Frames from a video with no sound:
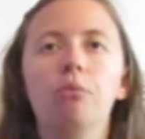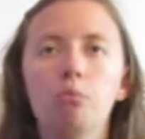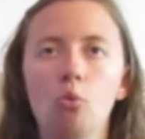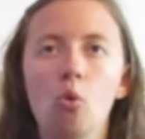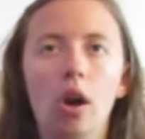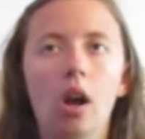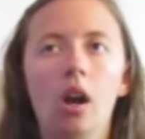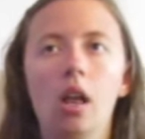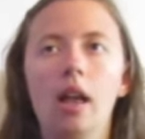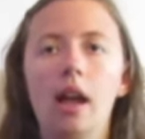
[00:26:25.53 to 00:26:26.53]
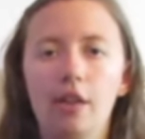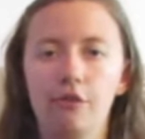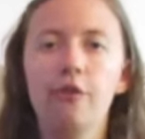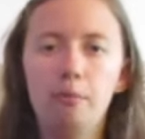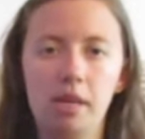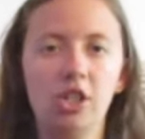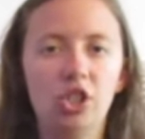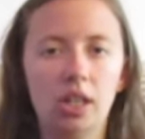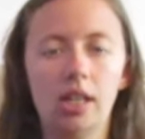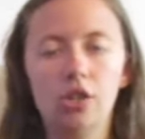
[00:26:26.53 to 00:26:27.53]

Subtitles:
more information